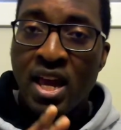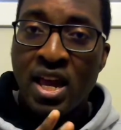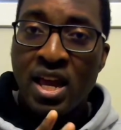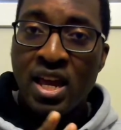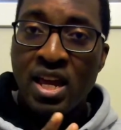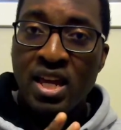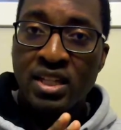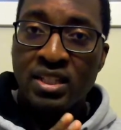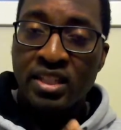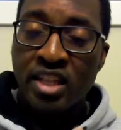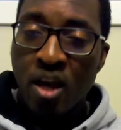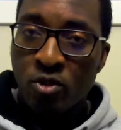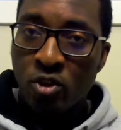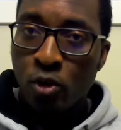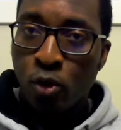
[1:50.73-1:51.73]
is kept
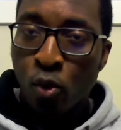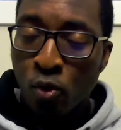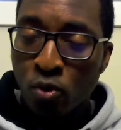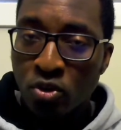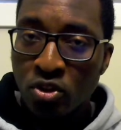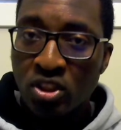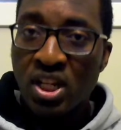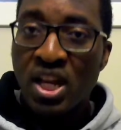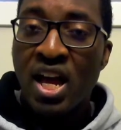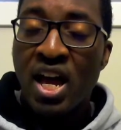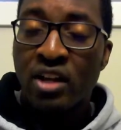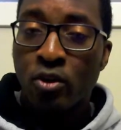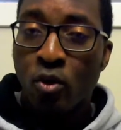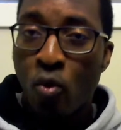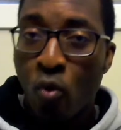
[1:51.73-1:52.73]
closed and
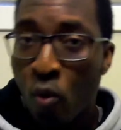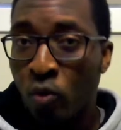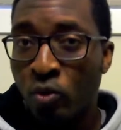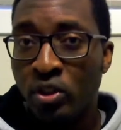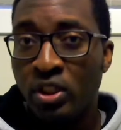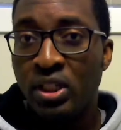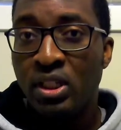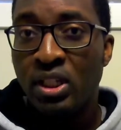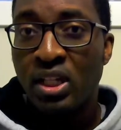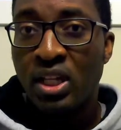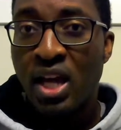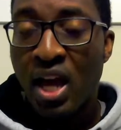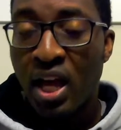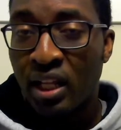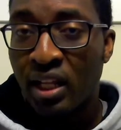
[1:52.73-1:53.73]
only
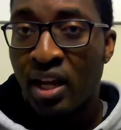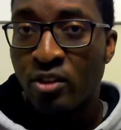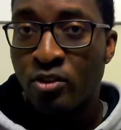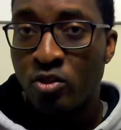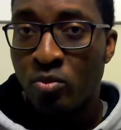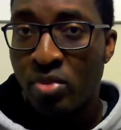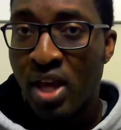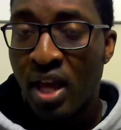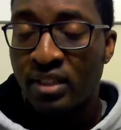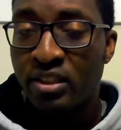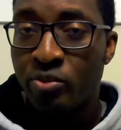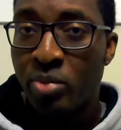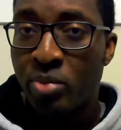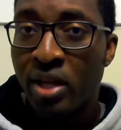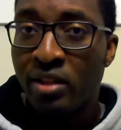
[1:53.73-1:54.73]
allowed to be accessed by
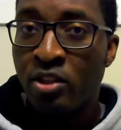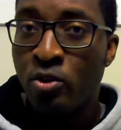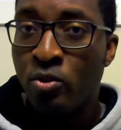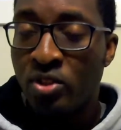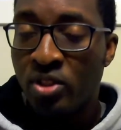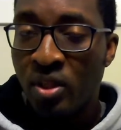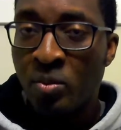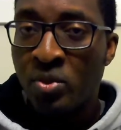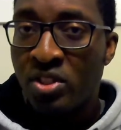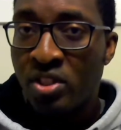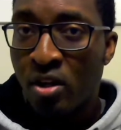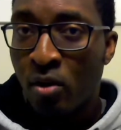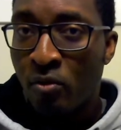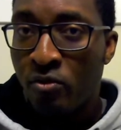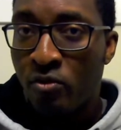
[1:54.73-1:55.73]
the user
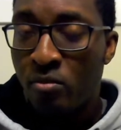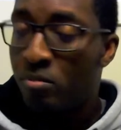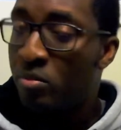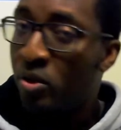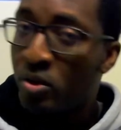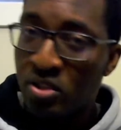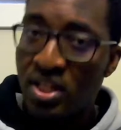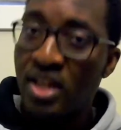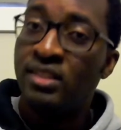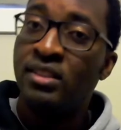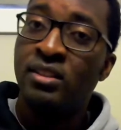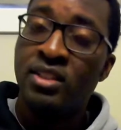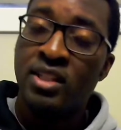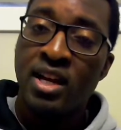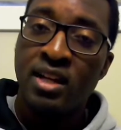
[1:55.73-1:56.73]
themselves, because that's their
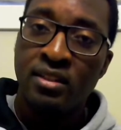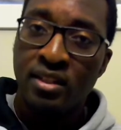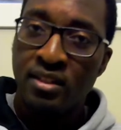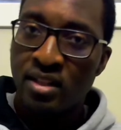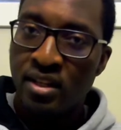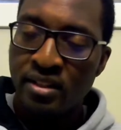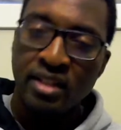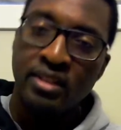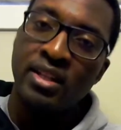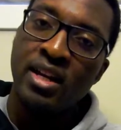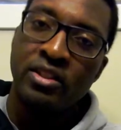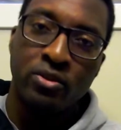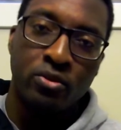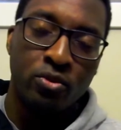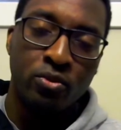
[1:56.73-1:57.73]
scan data, they're entitled
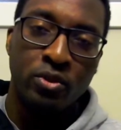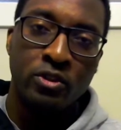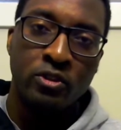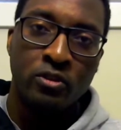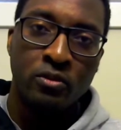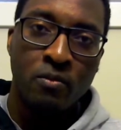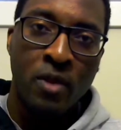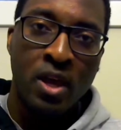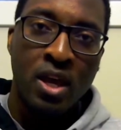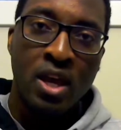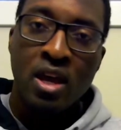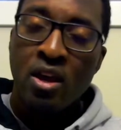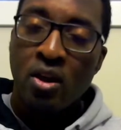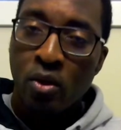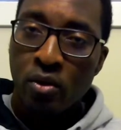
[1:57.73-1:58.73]
to it.
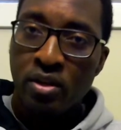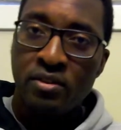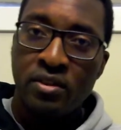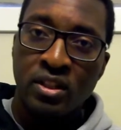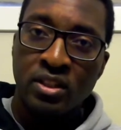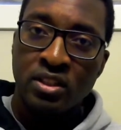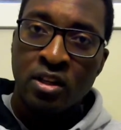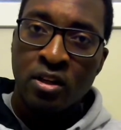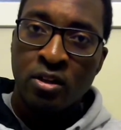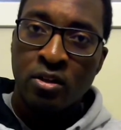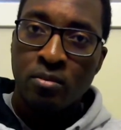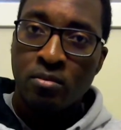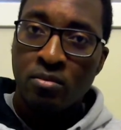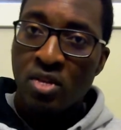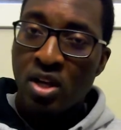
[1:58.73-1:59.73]
Other things are
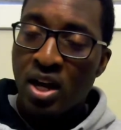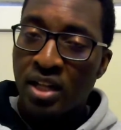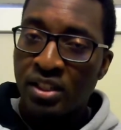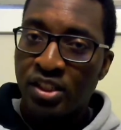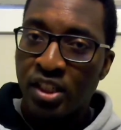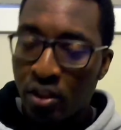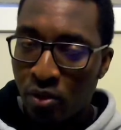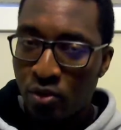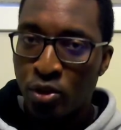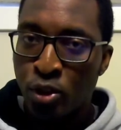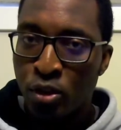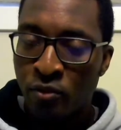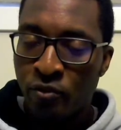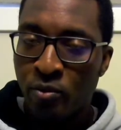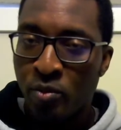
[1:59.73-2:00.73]
general user
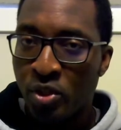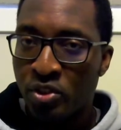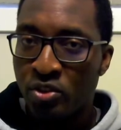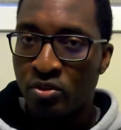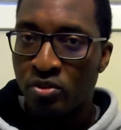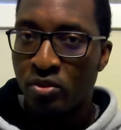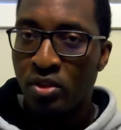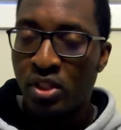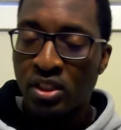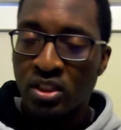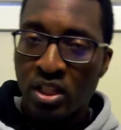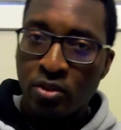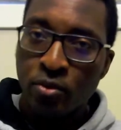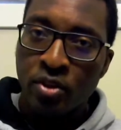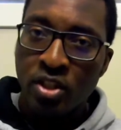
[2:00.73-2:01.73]
information, so things like your
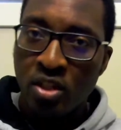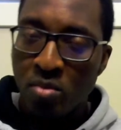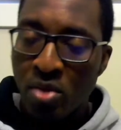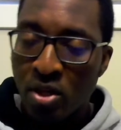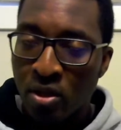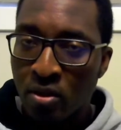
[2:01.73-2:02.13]
email,